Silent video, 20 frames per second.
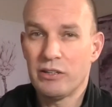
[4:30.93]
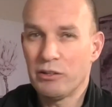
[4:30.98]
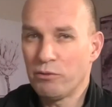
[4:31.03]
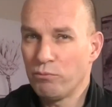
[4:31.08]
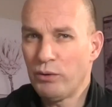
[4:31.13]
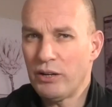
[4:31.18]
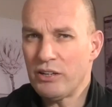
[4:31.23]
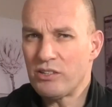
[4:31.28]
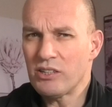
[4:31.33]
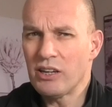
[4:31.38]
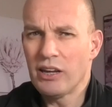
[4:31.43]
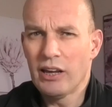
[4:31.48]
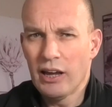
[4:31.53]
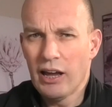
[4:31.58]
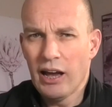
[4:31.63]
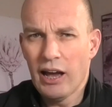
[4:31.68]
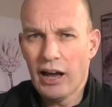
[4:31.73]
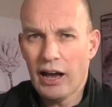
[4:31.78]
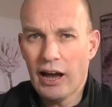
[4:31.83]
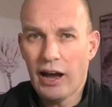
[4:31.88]
which
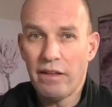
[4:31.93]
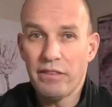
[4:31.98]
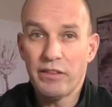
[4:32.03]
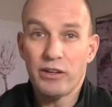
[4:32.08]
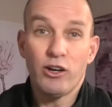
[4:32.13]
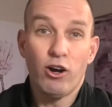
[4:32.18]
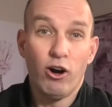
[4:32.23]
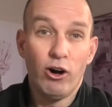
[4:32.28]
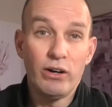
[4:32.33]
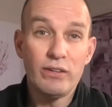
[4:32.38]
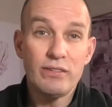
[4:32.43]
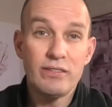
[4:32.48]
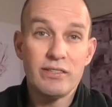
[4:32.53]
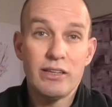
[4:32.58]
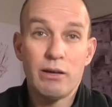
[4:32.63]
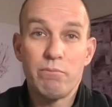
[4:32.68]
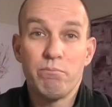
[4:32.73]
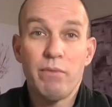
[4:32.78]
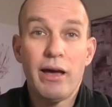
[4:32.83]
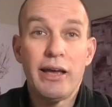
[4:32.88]
are the costs
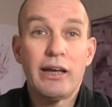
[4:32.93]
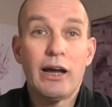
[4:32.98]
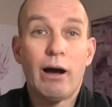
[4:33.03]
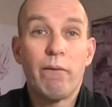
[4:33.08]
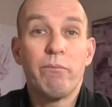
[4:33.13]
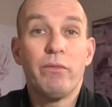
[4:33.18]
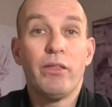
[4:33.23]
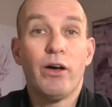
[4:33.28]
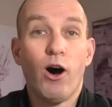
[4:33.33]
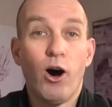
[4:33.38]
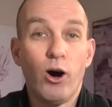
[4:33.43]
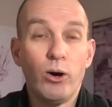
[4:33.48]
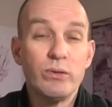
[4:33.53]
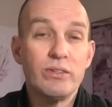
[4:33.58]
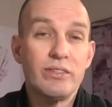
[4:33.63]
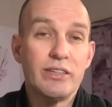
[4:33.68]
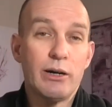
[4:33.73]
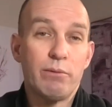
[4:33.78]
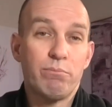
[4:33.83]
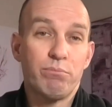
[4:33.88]
that make up the
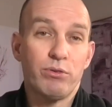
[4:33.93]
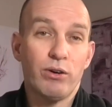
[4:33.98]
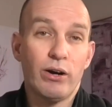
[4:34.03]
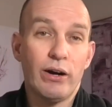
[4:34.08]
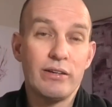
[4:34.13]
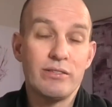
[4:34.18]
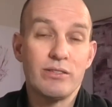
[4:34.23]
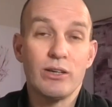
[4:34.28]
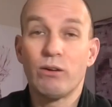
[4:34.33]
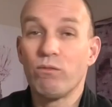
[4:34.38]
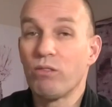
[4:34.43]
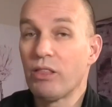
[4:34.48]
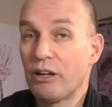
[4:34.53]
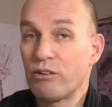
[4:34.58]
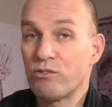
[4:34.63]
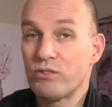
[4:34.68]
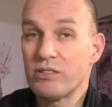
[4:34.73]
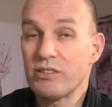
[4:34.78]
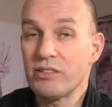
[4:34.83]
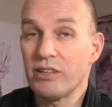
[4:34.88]
wholesale price of
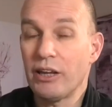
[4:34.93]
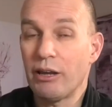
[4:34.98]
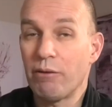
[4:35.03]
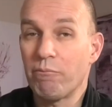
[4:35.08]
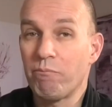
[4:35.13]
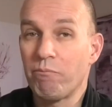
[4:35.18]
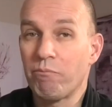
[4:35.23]
electricity.